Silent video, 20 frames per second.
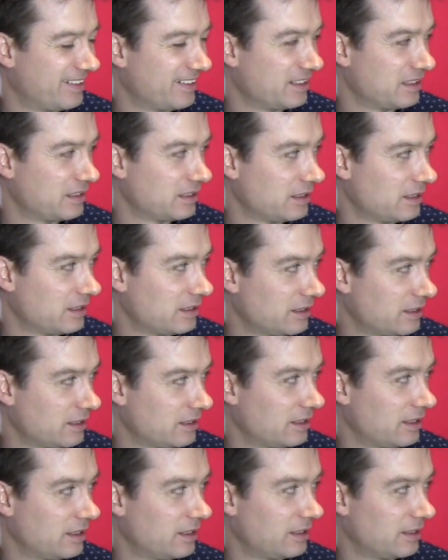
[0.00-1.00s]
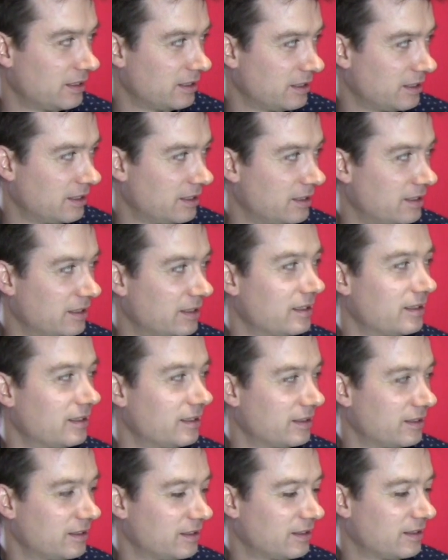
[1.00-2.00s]

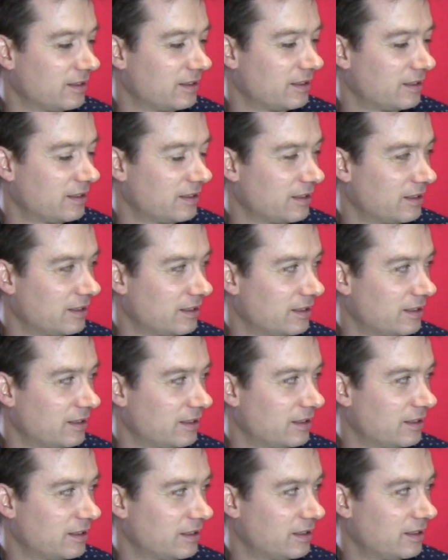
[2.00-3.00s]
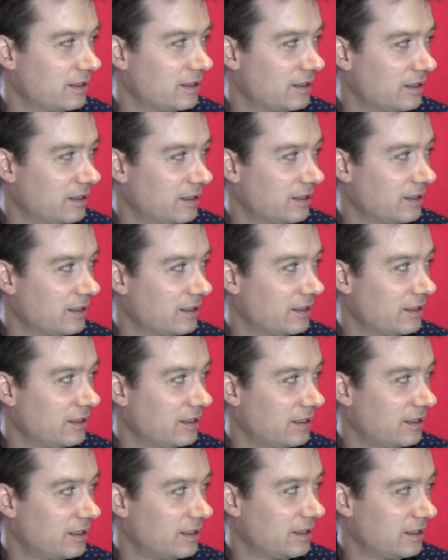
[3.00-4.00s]

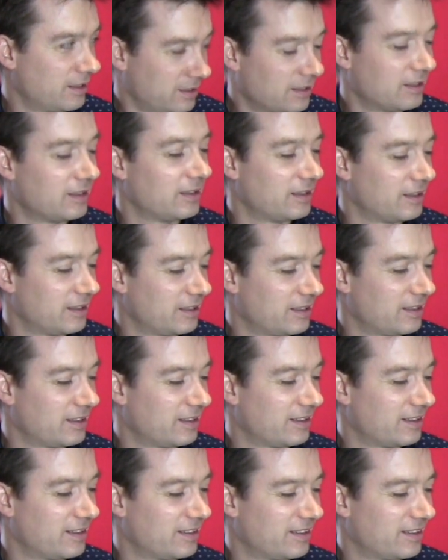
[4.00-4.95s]
(silent)